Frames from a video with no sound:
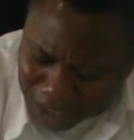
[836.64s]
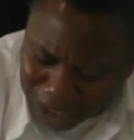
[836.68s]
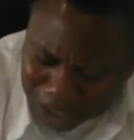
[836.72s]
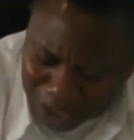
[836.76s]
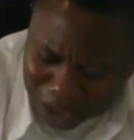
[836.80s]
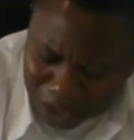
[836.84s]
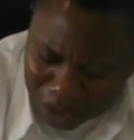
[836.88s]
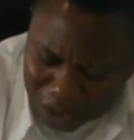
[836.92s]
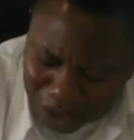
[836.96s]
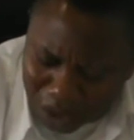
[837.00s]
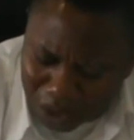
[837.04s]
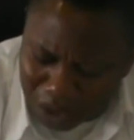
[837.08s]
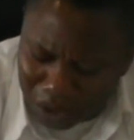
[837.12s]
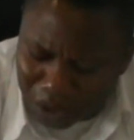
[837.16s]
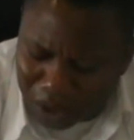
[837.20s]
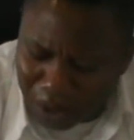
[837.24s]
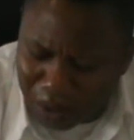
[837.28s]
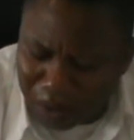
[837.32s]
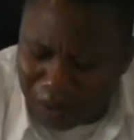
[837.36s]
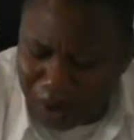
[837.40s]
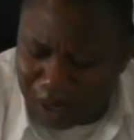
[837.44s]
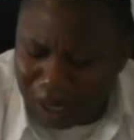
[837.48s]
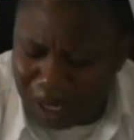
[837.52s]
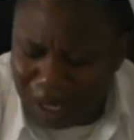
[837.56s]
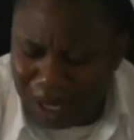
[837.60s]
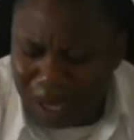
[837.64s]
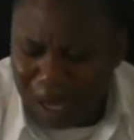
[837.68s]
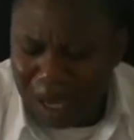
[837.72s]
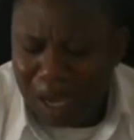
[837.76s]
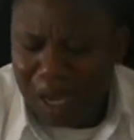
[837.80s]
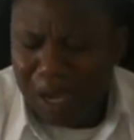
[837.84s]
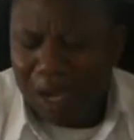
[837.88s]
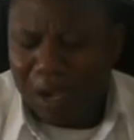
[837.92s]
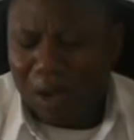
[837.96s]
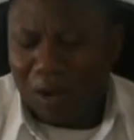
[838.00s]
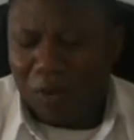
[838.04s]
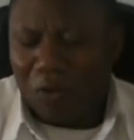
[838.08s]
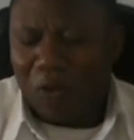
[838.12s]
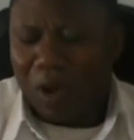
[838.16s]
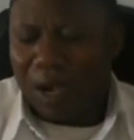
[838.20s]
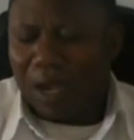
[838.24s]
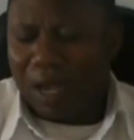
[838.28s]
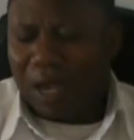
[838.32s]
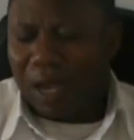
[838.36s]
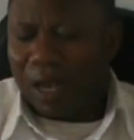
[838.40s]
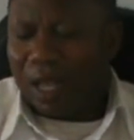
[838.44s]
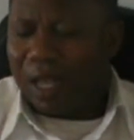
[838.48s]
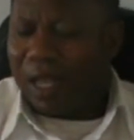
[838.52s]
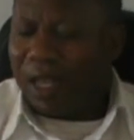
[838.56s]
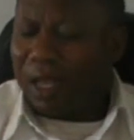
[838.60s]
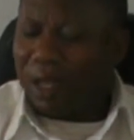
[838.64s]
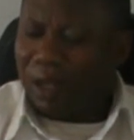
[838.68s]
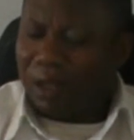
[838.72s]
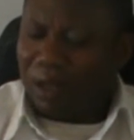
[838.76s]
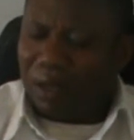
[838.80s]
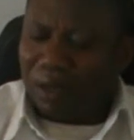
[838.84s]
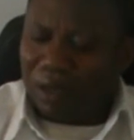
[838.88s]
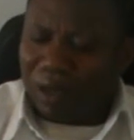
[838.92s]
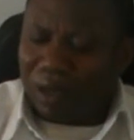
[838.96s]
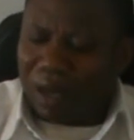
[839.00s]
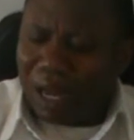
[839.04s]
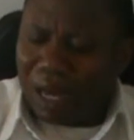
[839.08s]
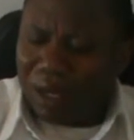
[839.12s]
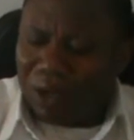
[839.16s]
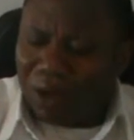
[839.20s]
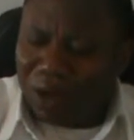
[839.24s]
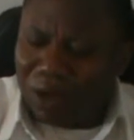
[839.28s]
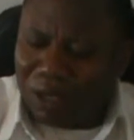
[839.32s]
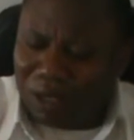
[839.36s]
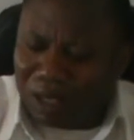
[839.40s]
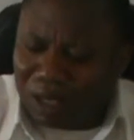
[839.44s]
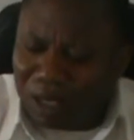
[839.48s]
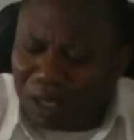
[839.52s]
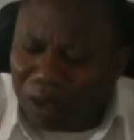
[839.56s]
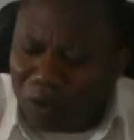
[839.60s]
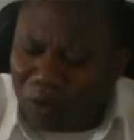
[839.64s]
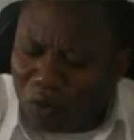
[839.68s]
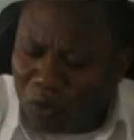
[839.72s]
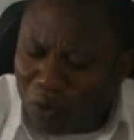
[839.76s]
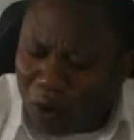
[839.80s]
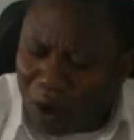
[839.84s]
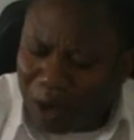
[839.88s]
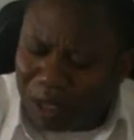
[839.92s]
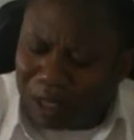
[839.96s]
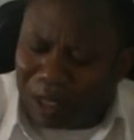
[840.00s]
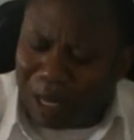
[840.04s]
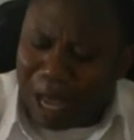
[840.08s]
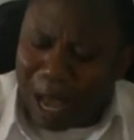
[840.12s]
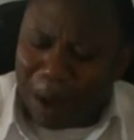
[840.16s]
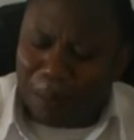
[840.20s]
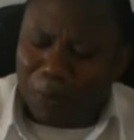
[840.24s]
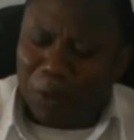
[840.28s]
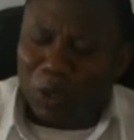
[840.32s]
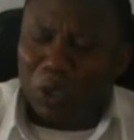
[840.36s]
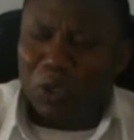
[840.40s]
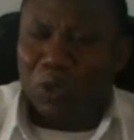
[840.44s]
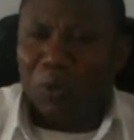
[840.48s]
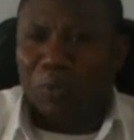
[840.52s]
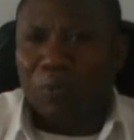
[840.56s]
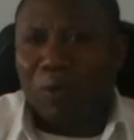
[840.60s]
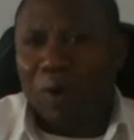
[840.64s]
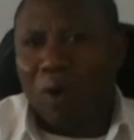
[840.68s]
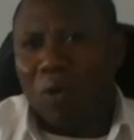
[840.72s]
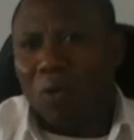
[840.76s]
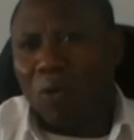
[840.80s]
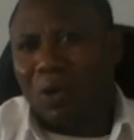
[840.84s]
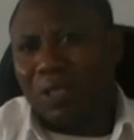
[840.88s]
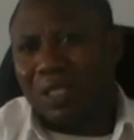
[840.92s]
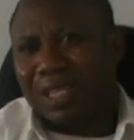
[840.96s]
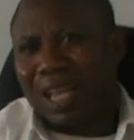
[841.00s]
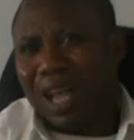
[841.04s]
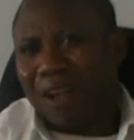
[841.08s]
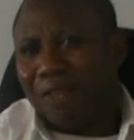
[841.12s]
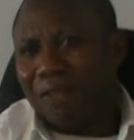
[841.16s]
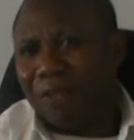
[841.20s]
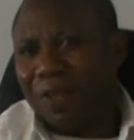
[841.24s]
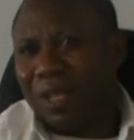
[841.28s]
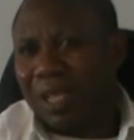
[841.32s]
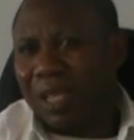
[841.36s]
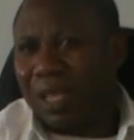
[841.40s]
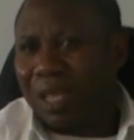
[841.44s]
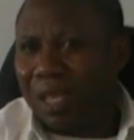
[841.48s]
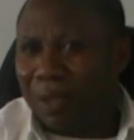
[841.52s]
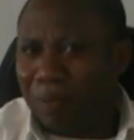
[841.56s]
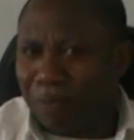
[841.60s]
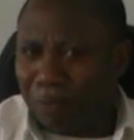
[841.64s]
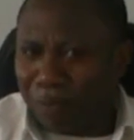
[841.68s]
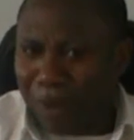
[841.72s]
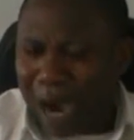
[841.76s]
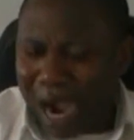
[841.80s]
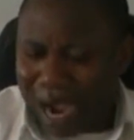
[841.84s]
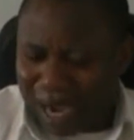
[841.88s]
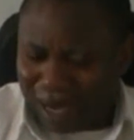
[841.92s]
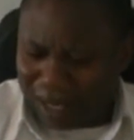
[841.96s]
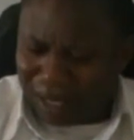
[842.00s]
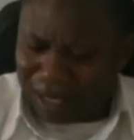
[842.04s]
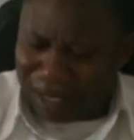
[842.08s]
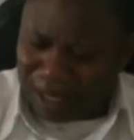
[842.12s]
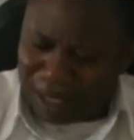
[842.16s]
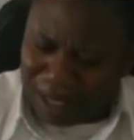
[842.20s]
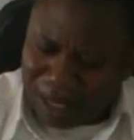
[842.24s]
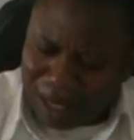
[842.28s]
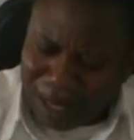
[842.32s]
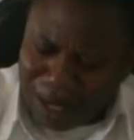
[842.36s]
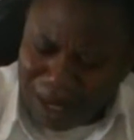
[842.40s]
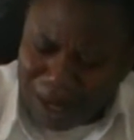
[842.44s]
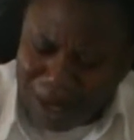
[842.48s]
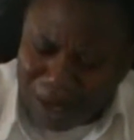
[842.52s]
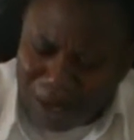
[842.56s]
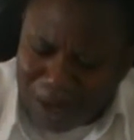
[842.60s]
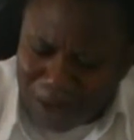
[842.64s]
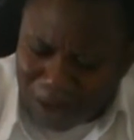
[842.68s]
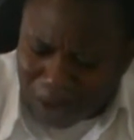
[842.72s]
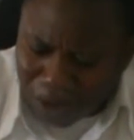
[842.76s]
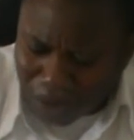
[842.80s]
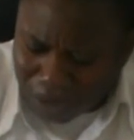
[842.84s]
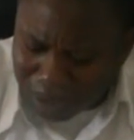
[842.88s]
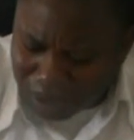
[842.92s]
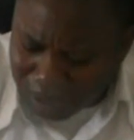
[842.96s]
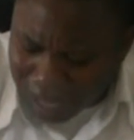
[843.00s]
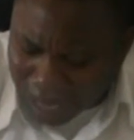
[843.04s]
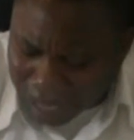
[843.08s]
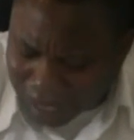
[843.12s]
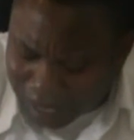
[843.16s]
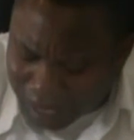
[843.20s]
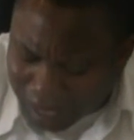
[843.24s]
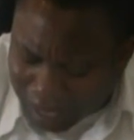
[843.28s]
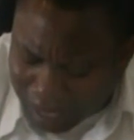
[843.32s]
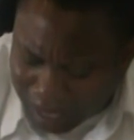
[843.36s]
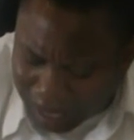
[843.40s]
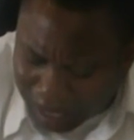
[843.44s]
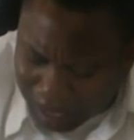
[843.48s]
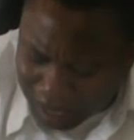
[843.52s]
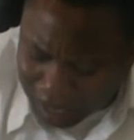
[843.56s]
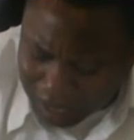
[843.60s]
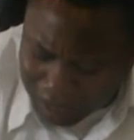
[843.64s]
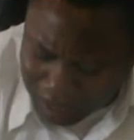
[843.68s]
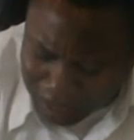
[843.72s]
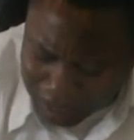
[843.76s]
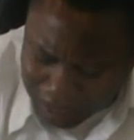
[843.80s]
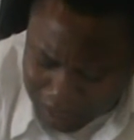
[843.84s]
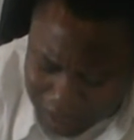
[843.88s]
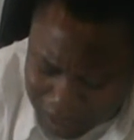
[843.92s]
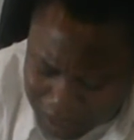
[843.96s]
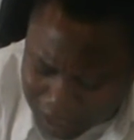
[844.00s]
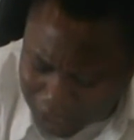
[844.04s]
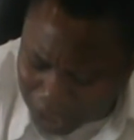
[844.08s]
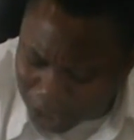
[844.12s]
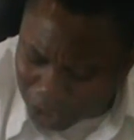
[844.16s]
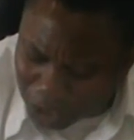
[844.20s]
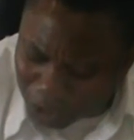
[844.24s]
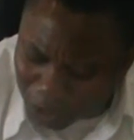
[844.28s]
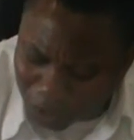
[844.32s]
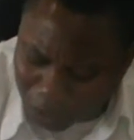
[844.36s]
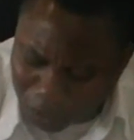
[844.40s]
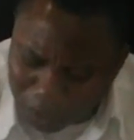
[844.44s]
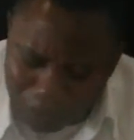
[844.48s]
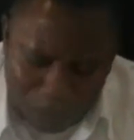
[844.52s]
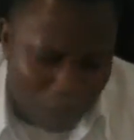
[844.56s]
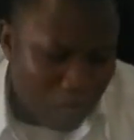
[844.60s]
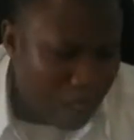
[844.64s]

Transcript: Jesus, somebody. Quickly, let us see what Apostle Paul was having in mind concerning this issue.